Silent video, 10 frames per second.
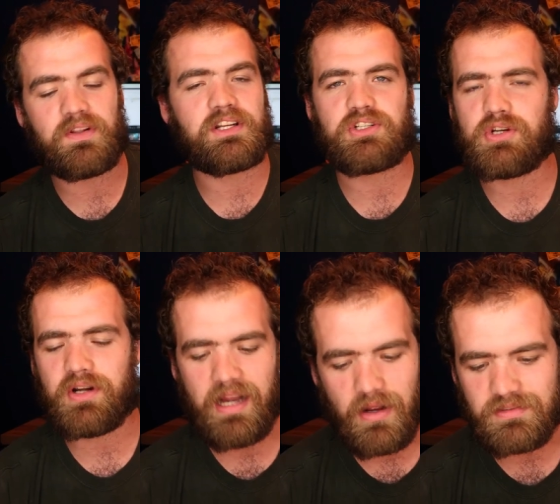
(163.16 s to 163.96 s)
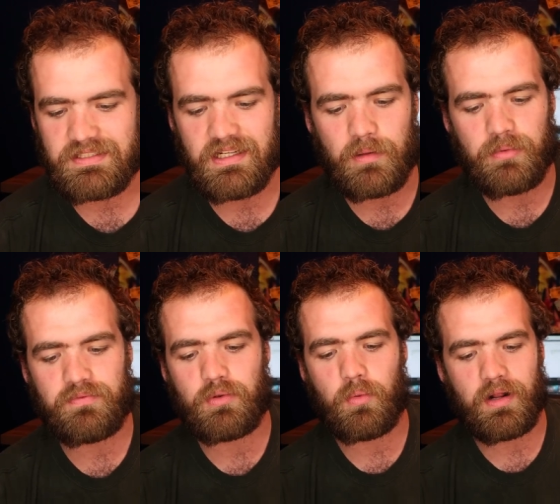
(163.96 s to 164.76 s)
finish your account setup
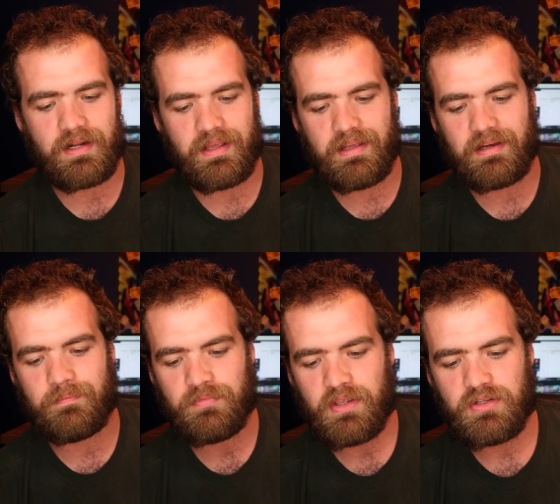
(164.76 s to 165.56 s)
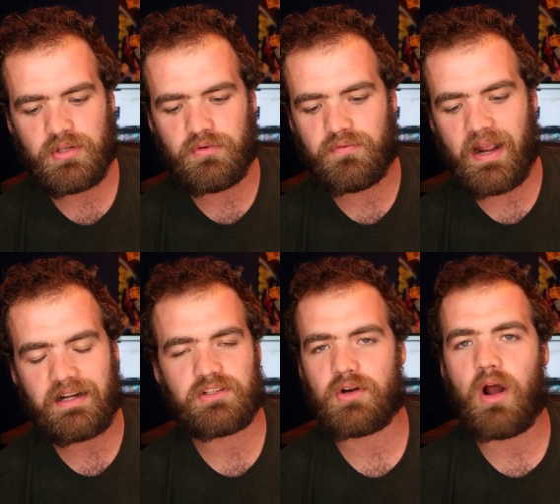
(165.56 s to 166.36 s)
if you want a uh,
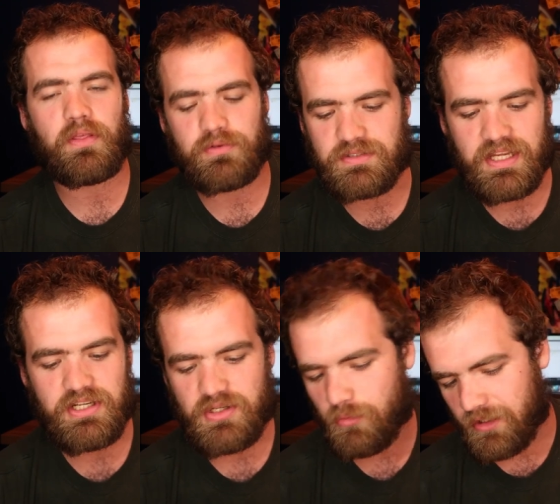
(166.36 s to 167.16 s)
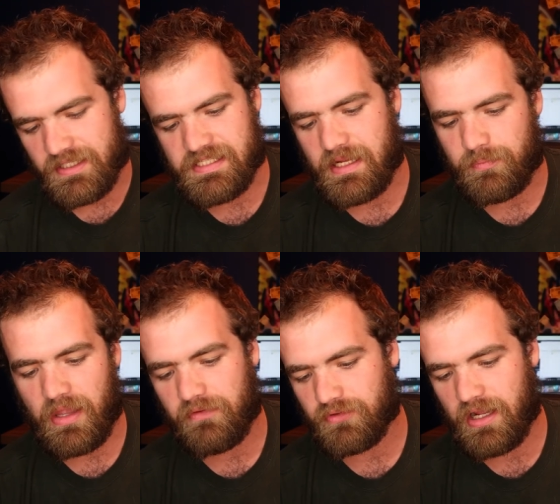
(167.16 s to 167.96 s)
two-factor authorization. We're gonna skip
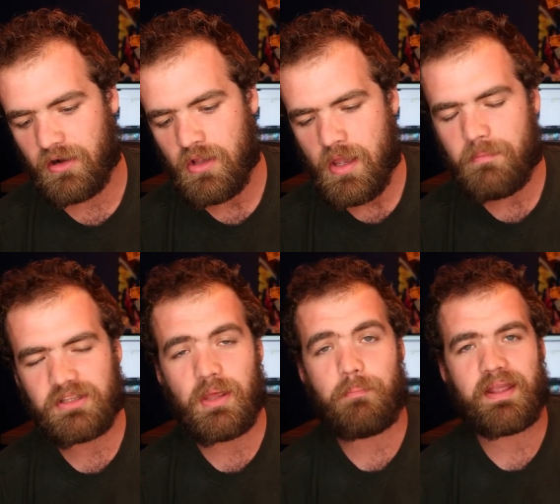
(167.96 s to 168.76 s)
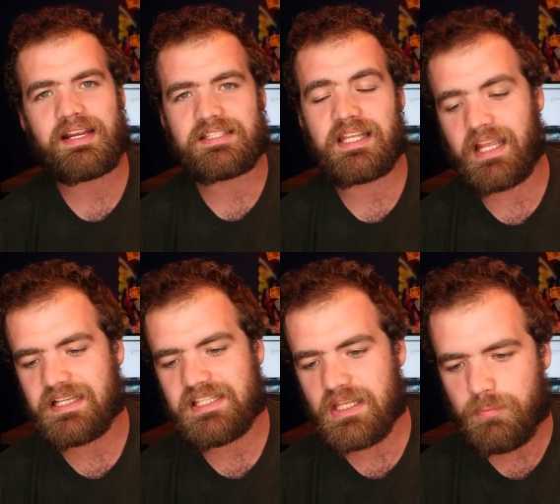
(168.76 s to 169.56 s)
that for now. But the biggest thing
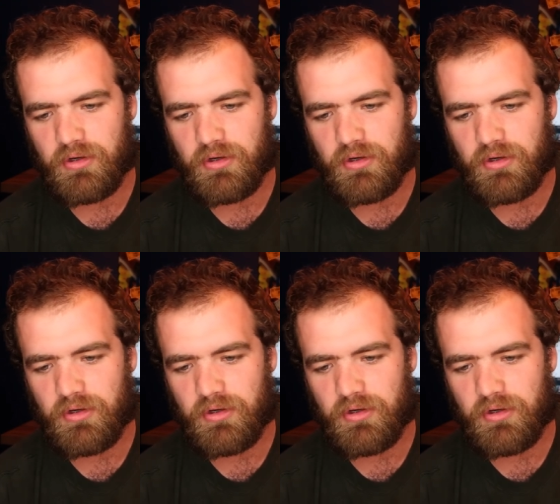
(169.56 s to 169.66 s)
is the